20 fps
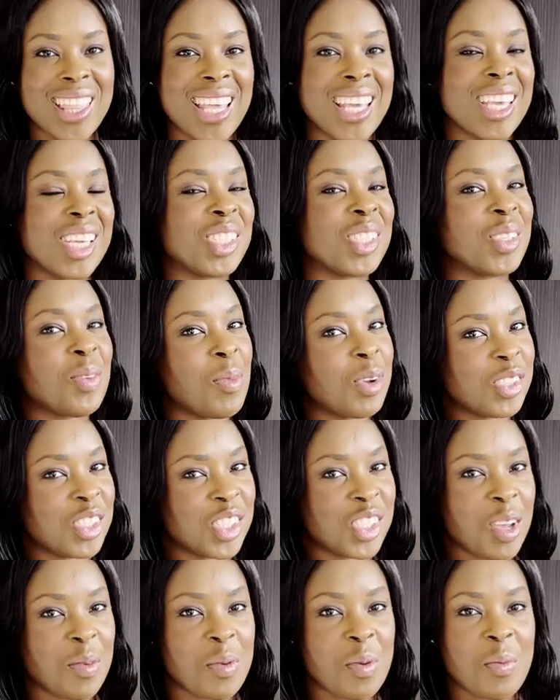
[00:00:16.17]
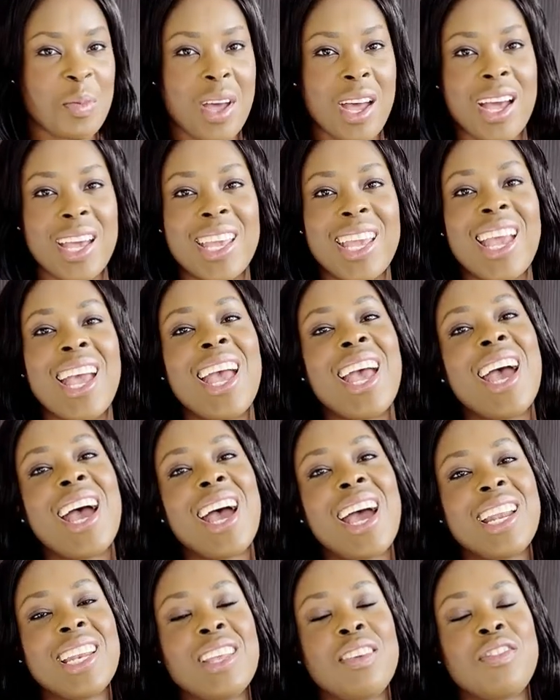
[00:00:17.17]
thank you so much for stopping by.
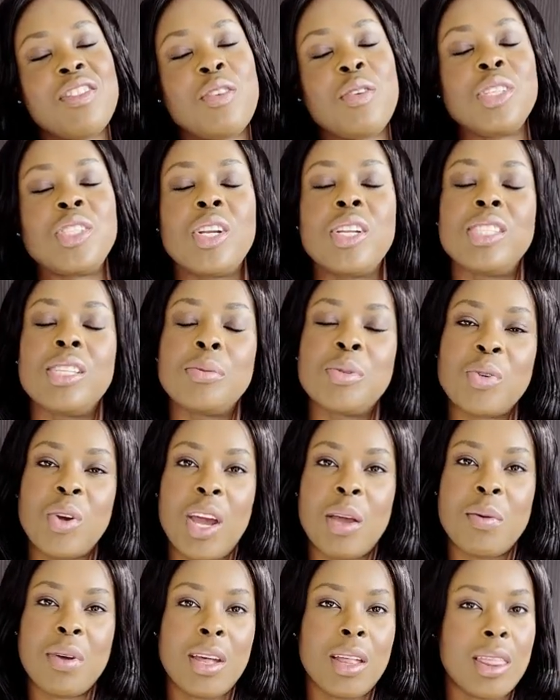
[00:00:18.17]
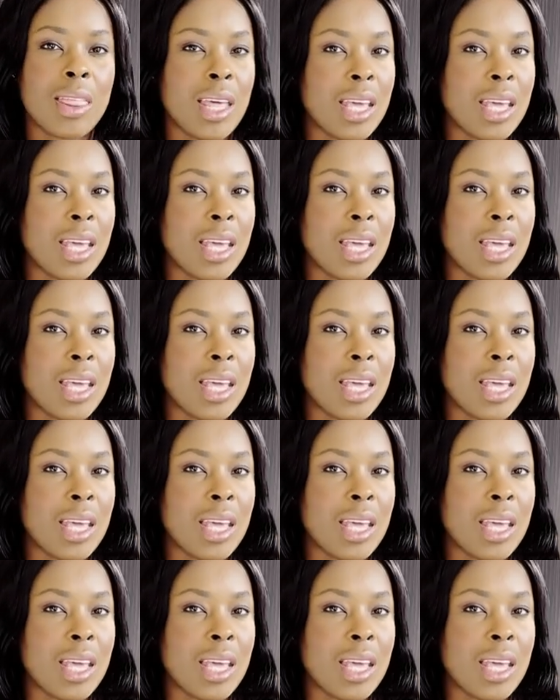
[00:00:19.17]
And if you're a returning subscriber,